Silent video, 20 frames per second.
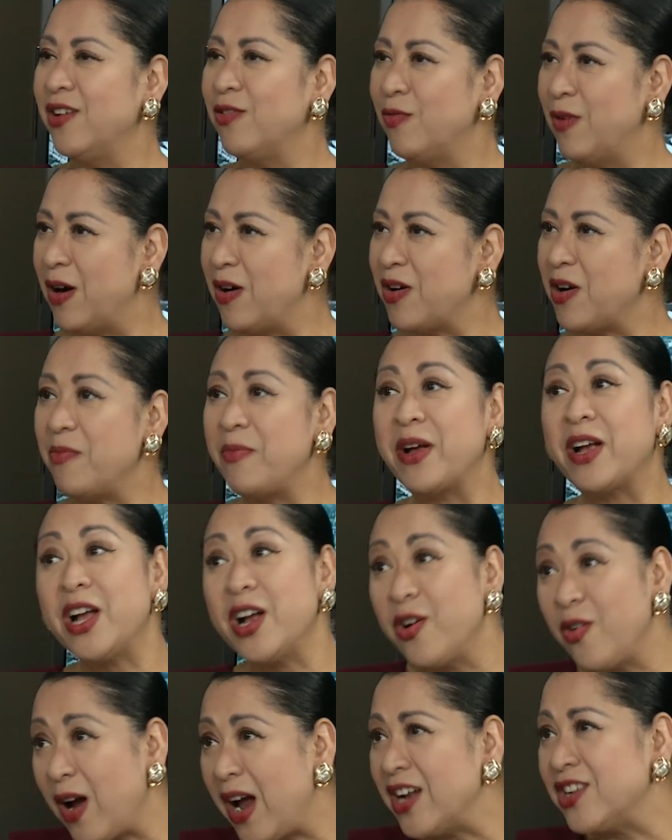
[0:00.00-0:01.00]
Welcome and
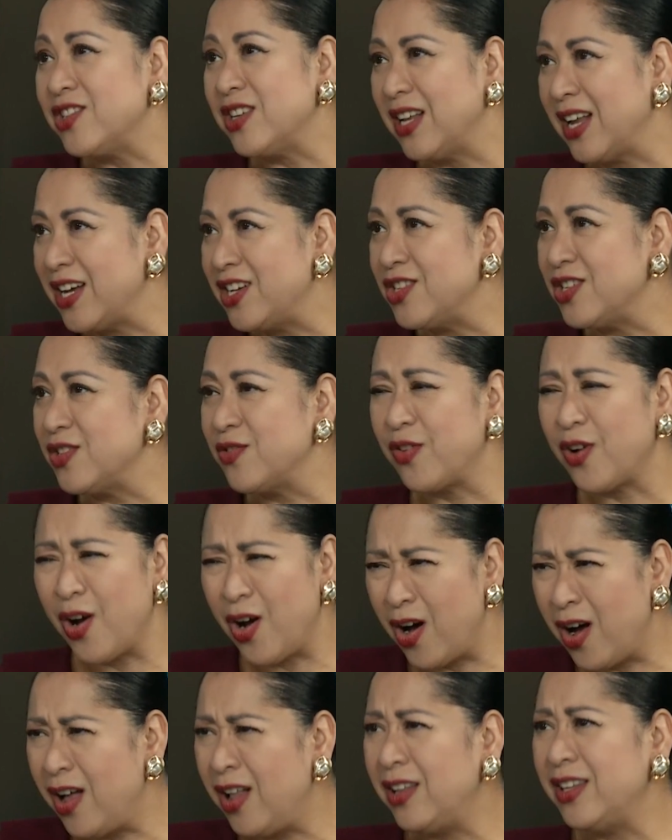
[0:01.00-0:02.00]
congratulations for
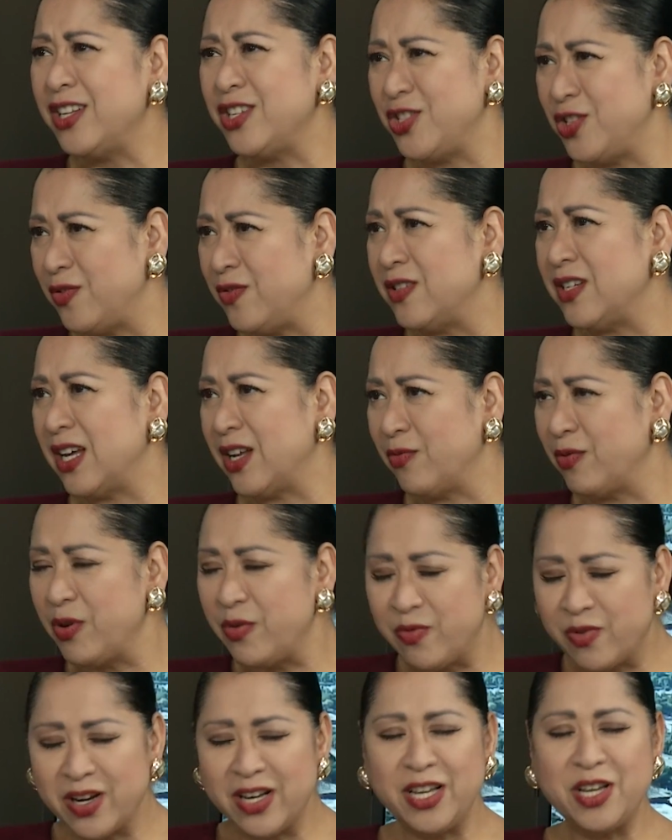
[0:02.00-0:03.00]
all that you've done. We
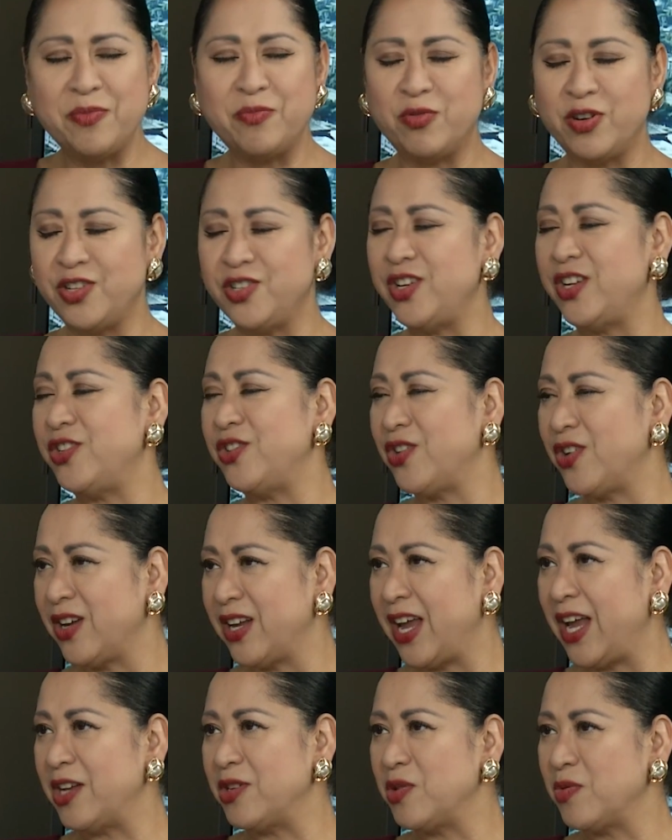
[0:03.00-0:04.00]
really appreciate your
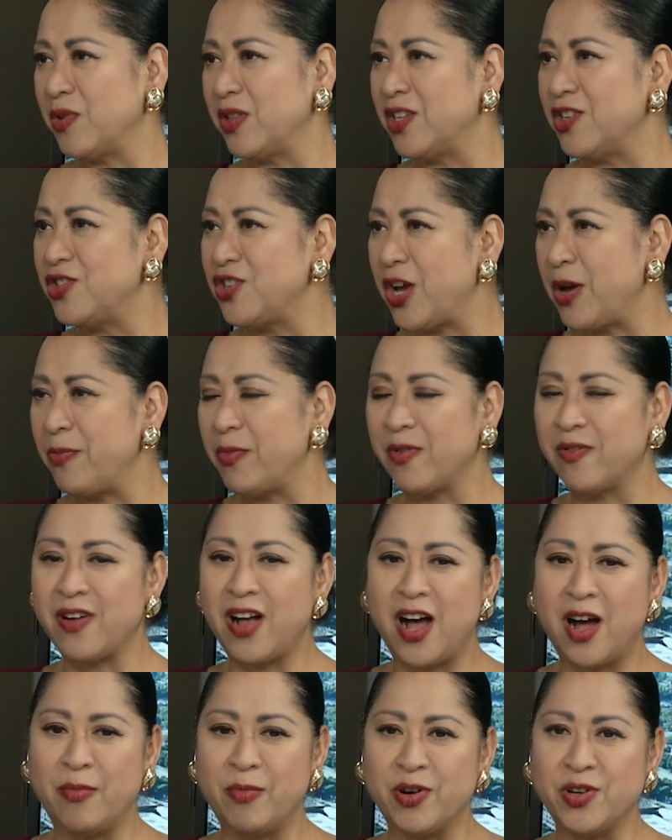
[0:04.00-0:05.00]
engagement with the Chamber of
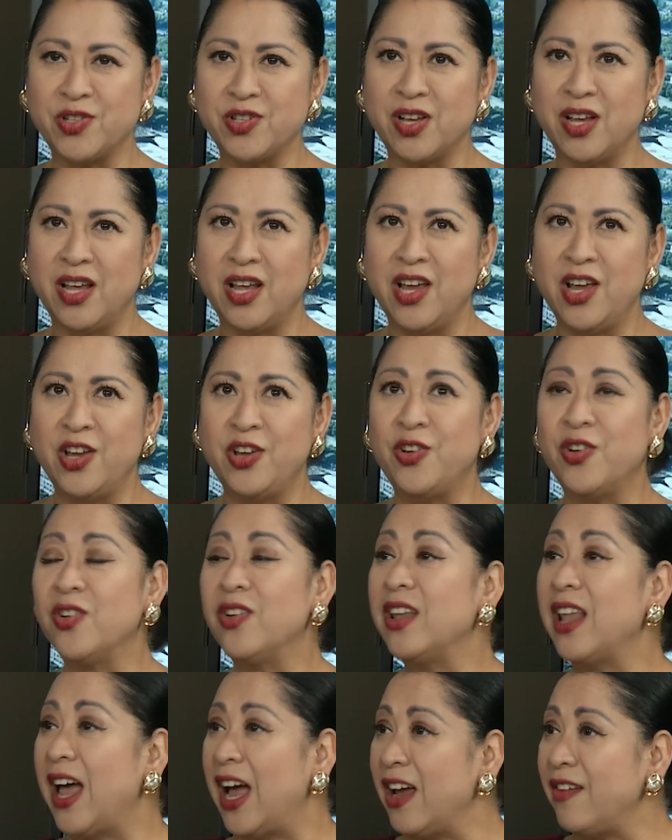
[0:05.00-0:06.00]
Commerce, your
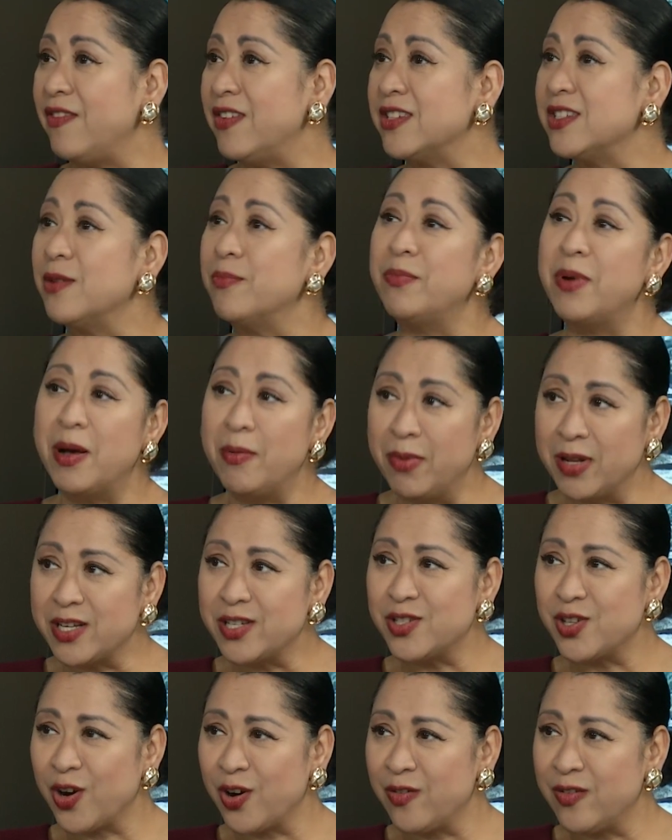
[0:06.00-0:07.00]
life as a public
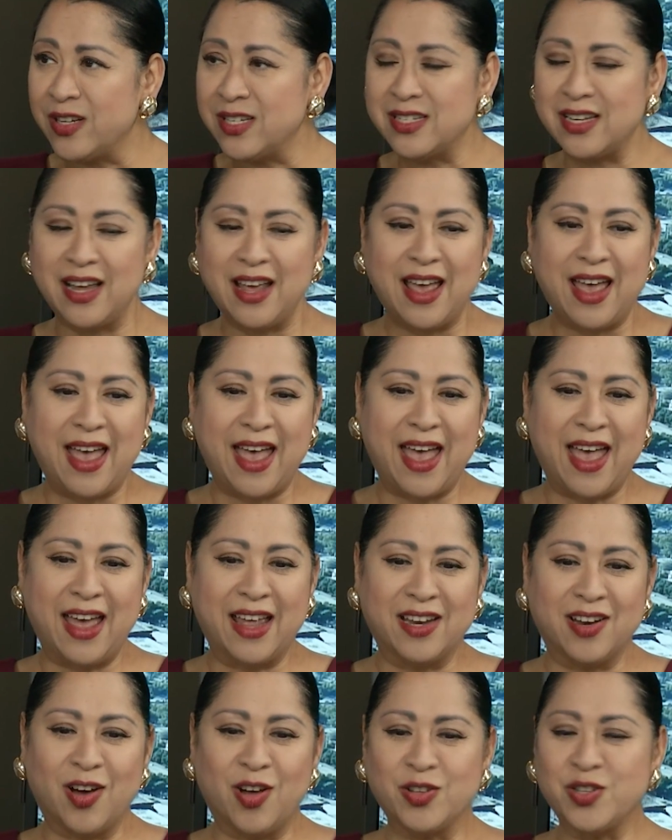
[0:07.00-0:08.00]
servant,
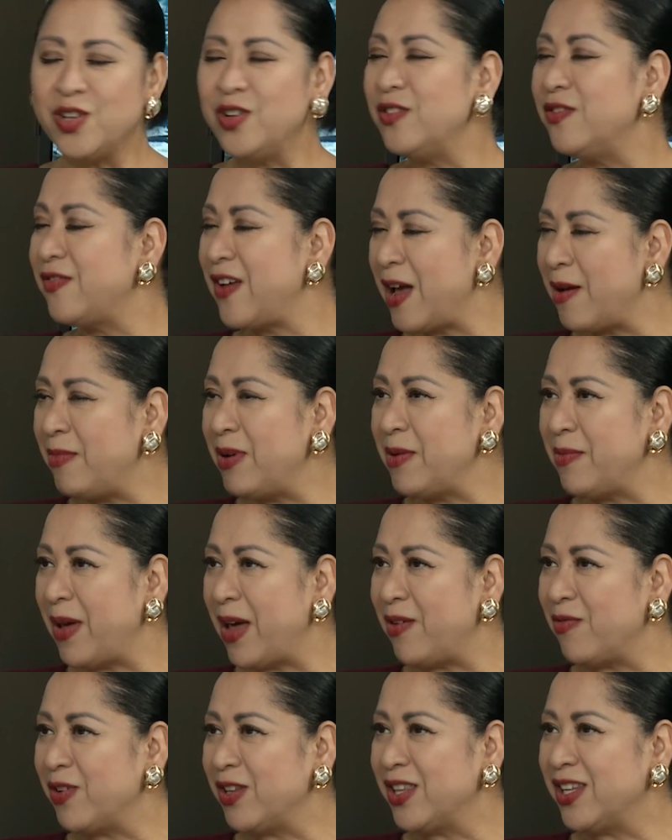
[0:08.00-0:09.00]
and also a family
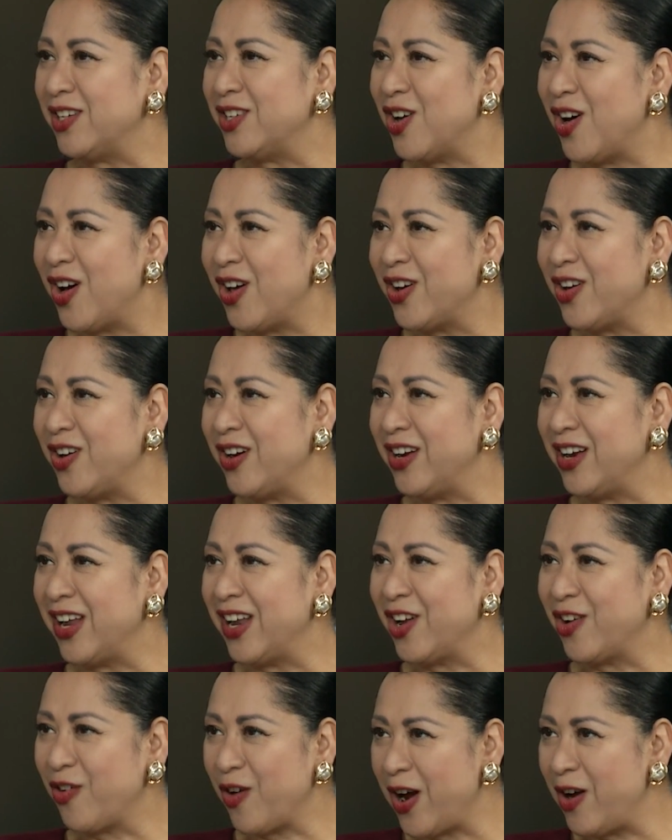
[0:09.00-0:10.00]
man with a daughter
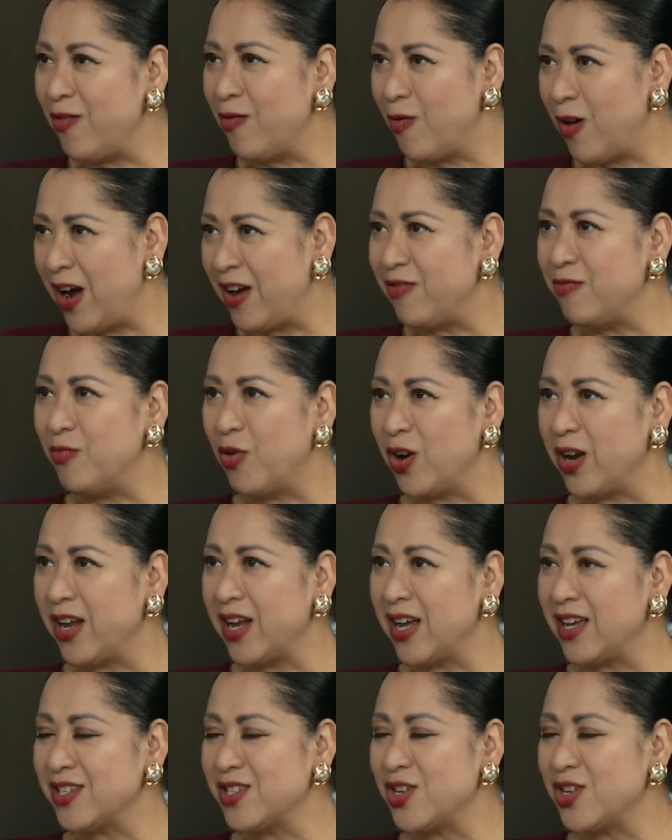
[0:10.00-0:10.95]
and a great wife, Monica.